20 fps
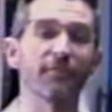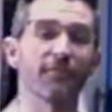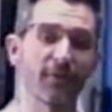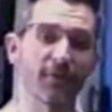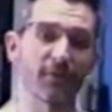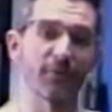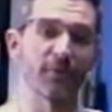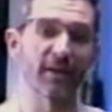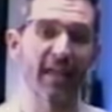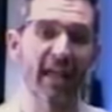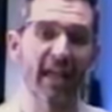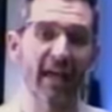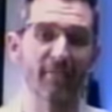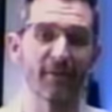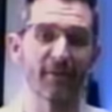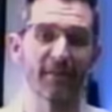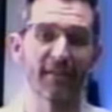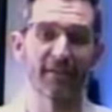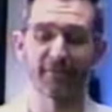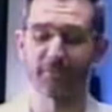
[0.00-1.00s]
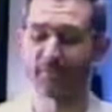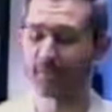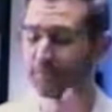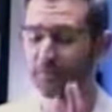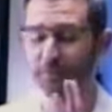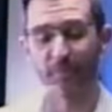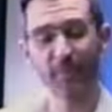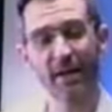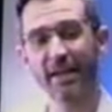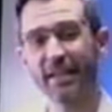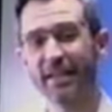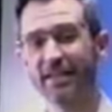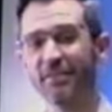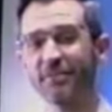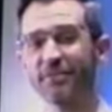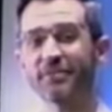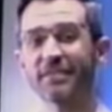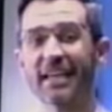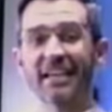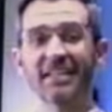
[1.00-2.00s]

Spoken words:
photo encabulator, but for many years,